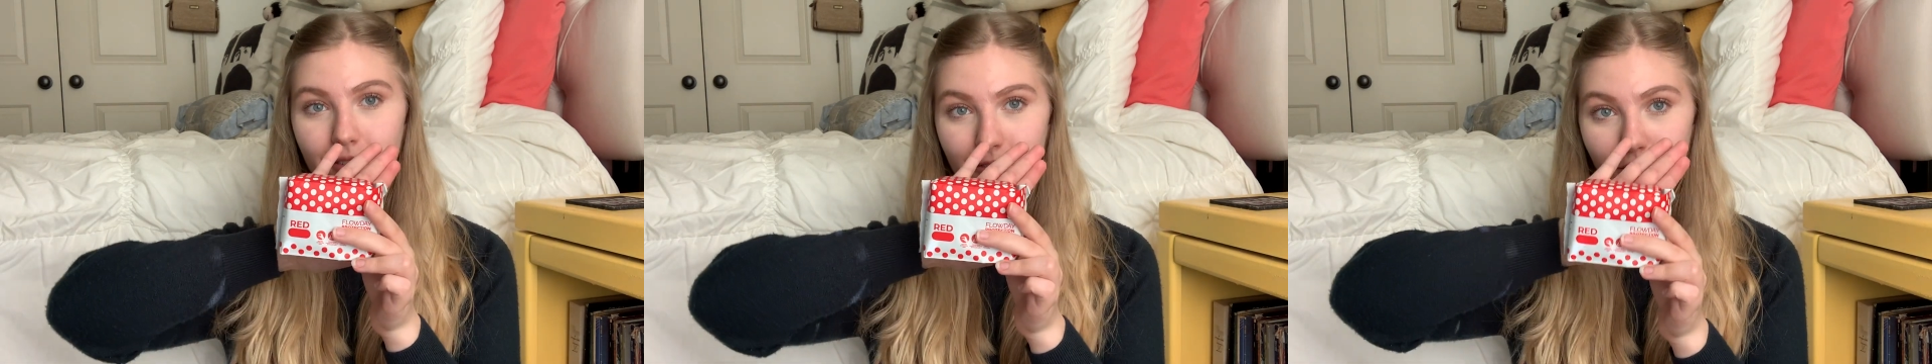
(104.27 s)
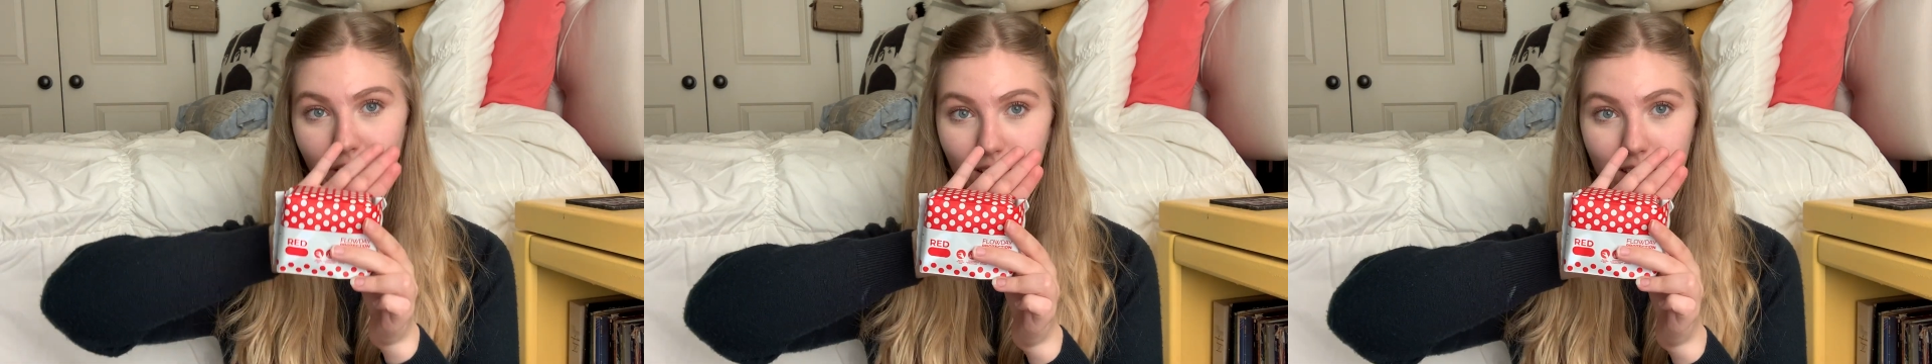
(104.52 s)

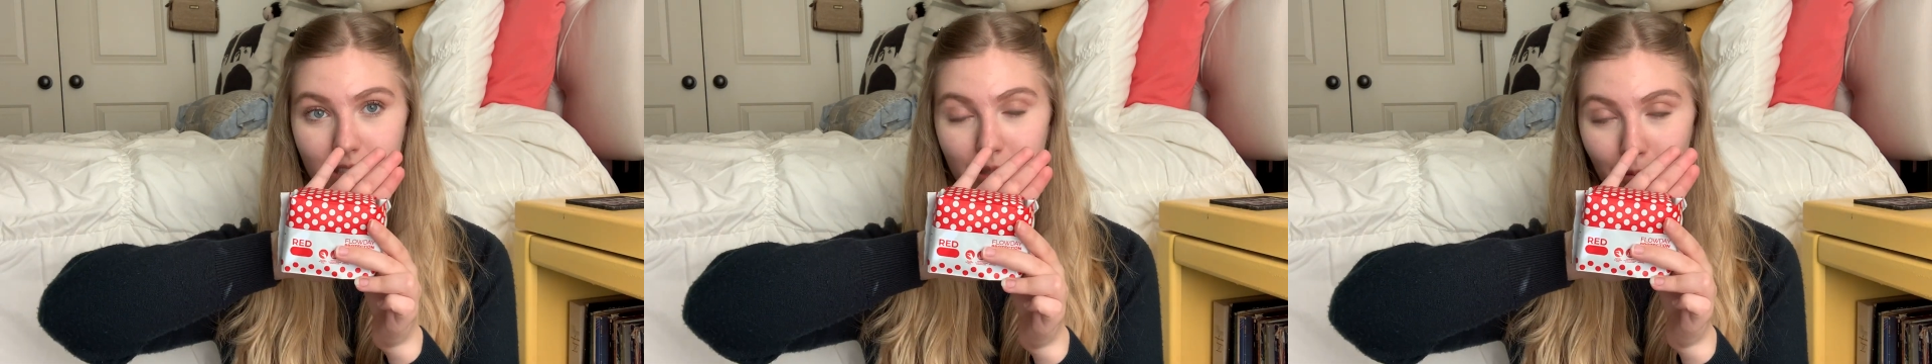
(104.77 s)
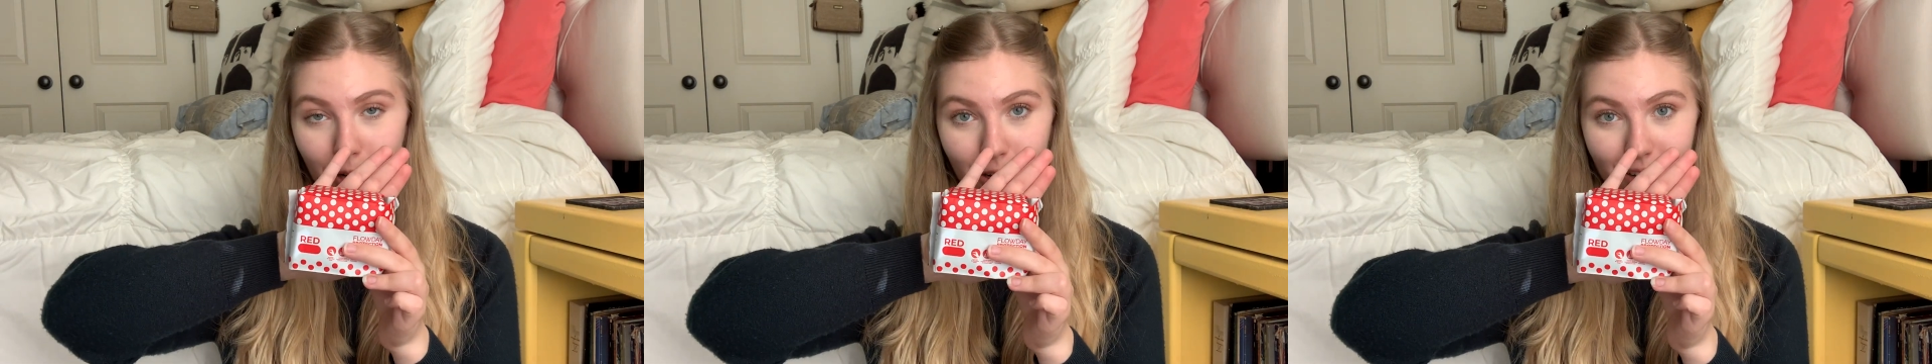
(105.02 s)
very
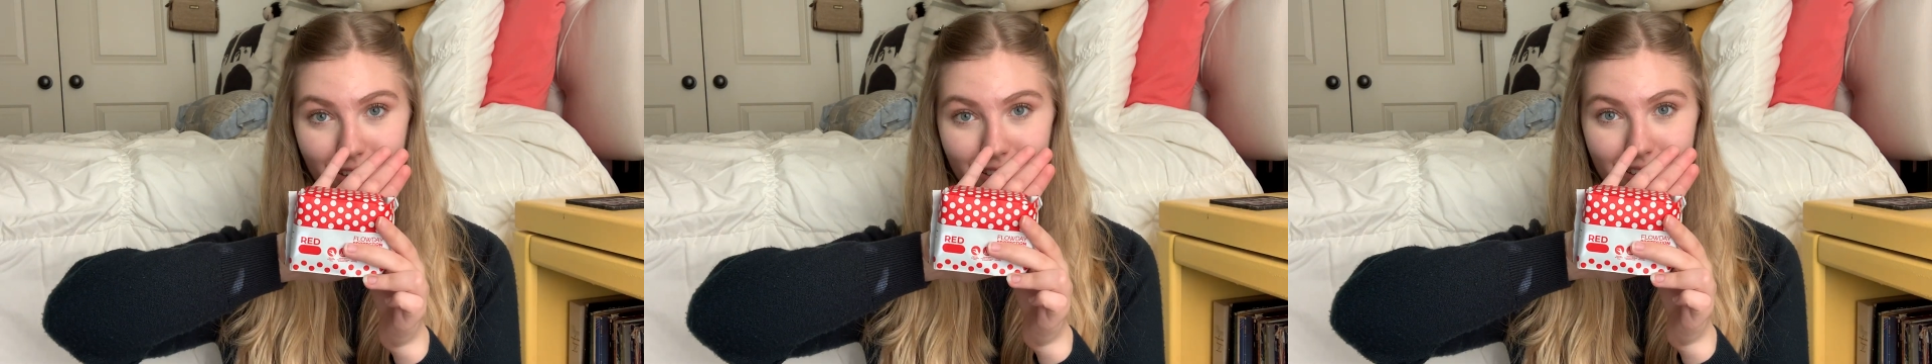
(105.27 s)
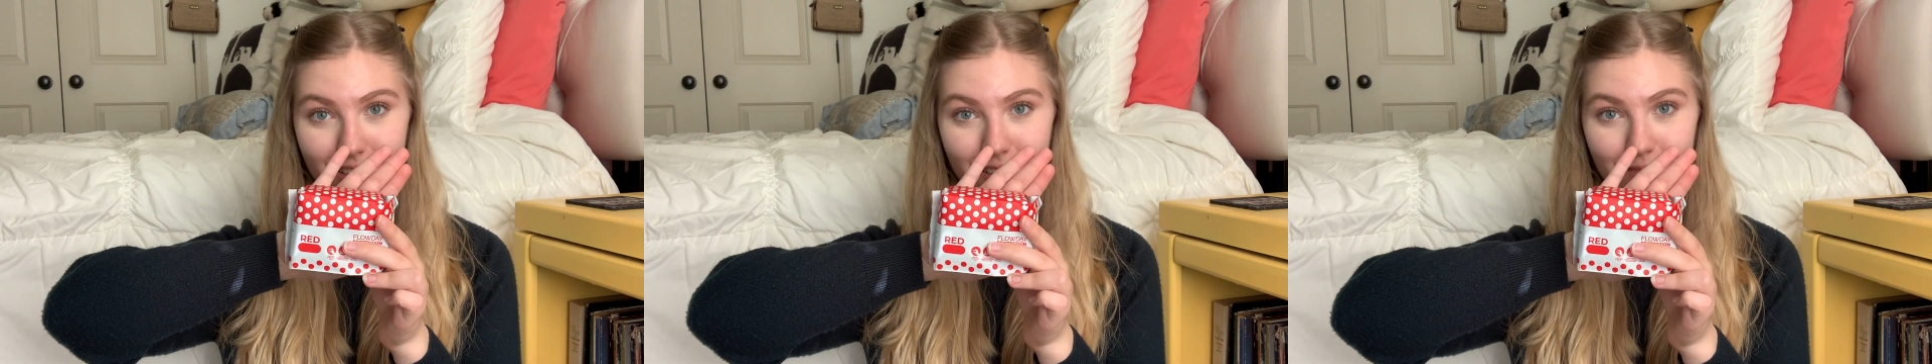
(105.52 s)
small
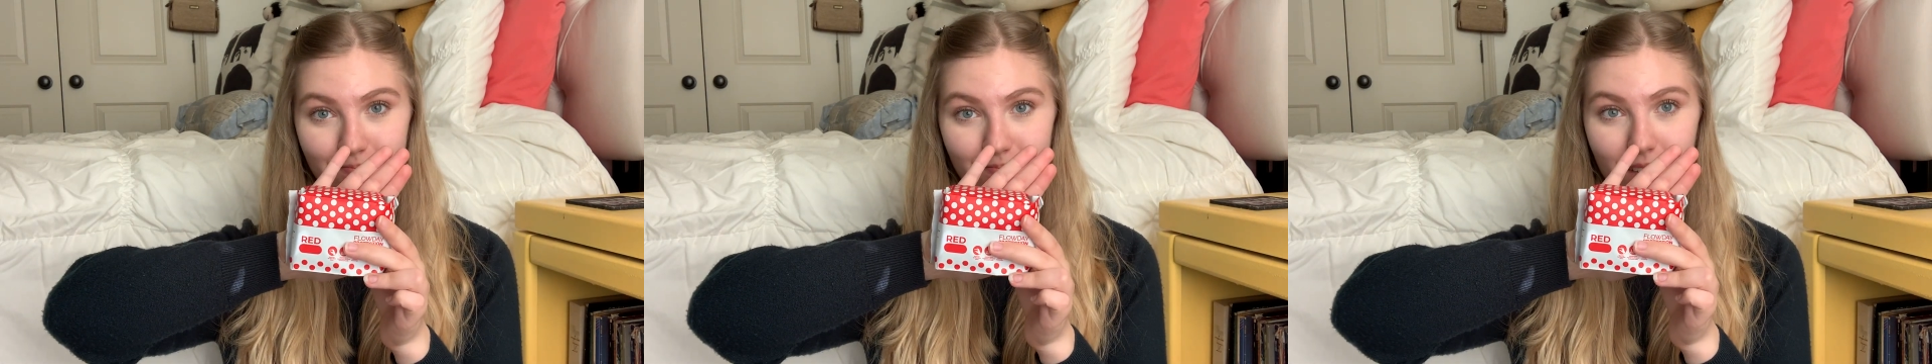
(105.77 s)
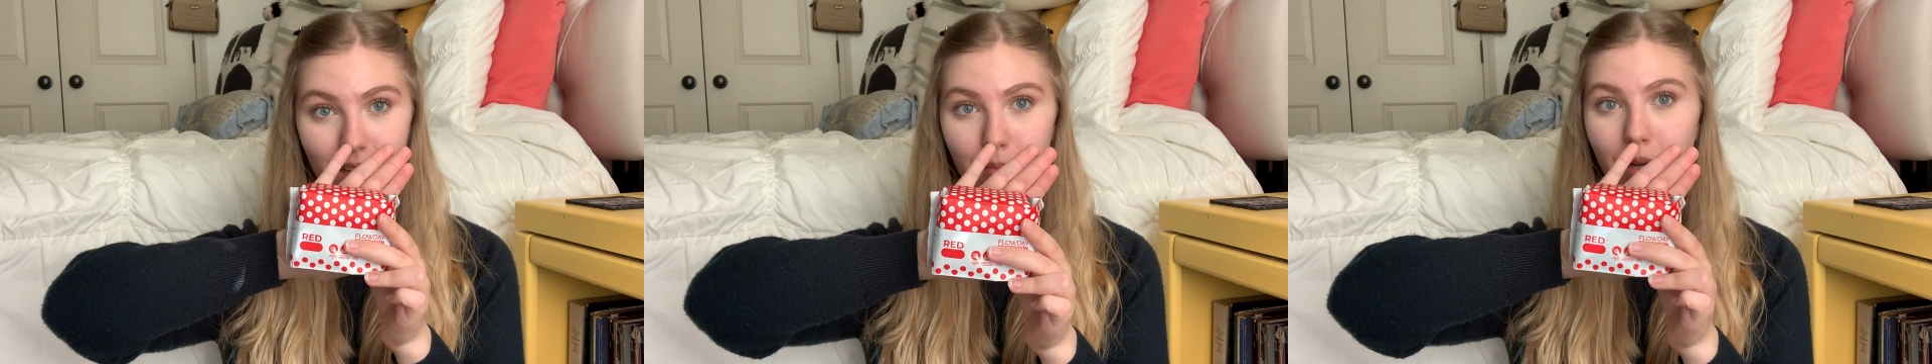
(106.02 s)

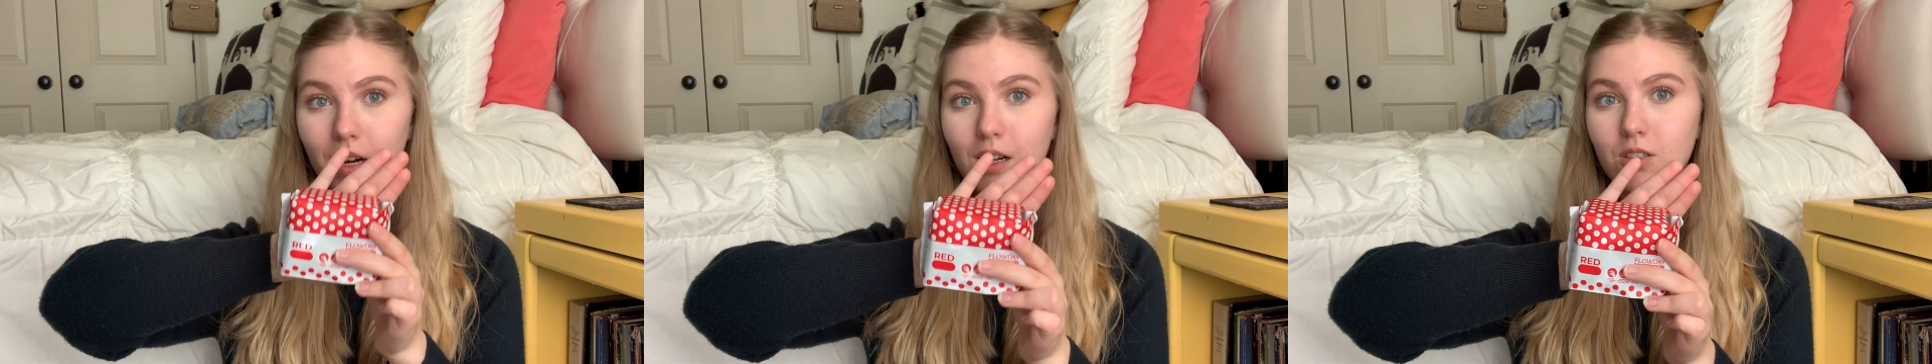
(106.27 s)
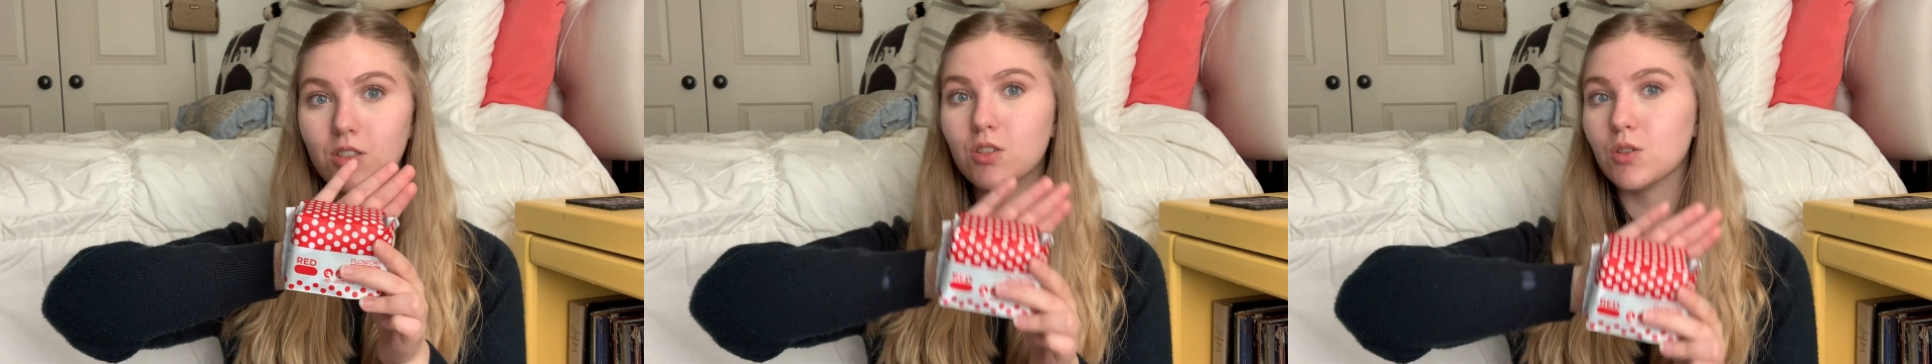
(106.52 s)

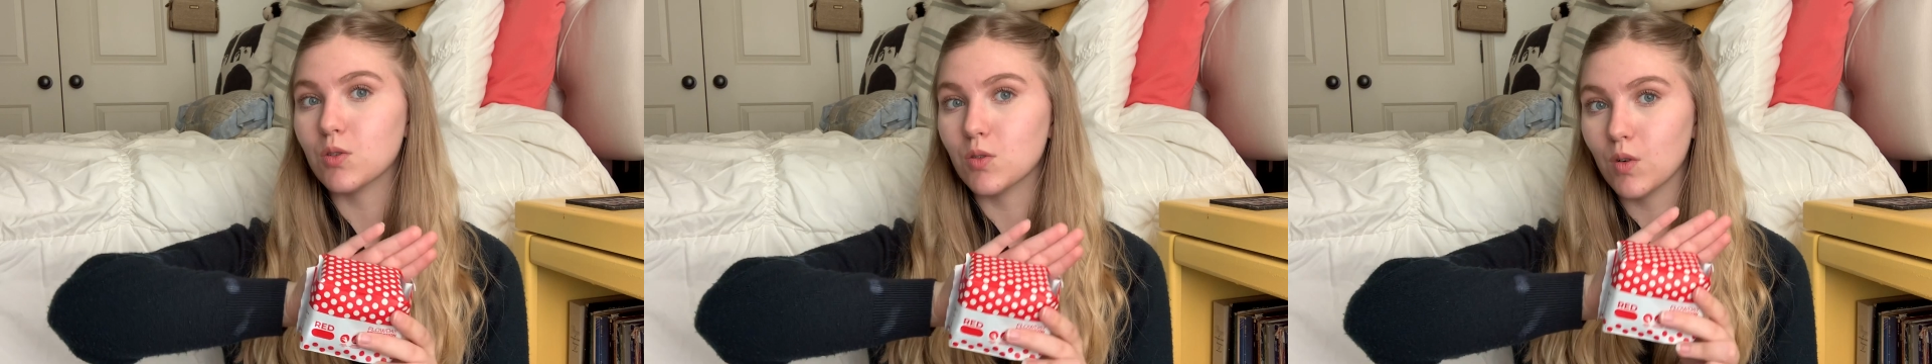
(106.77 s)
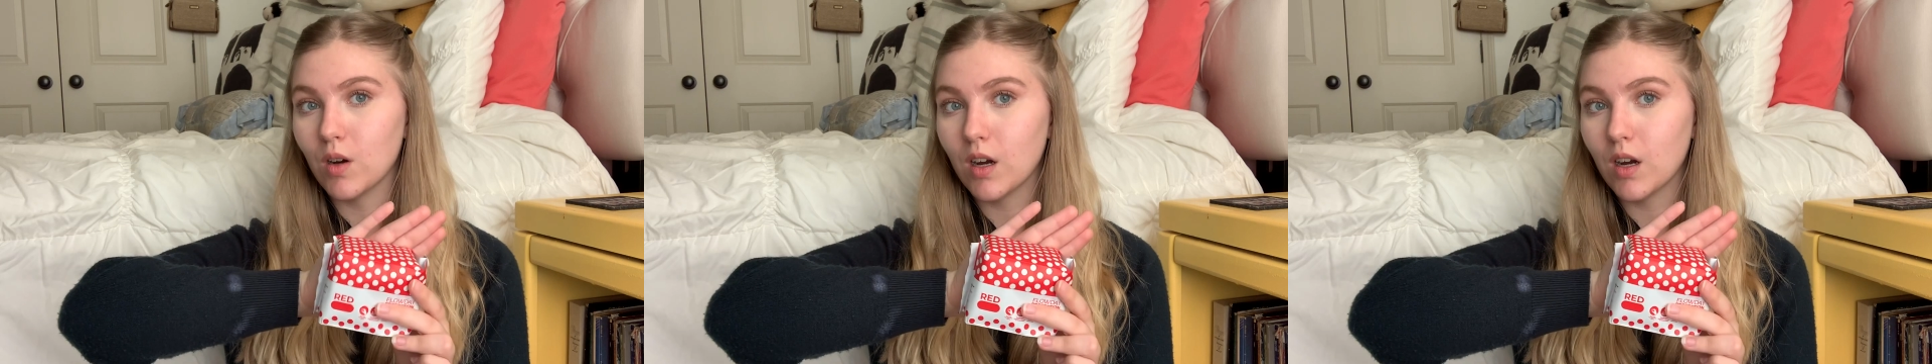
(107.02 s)
compared to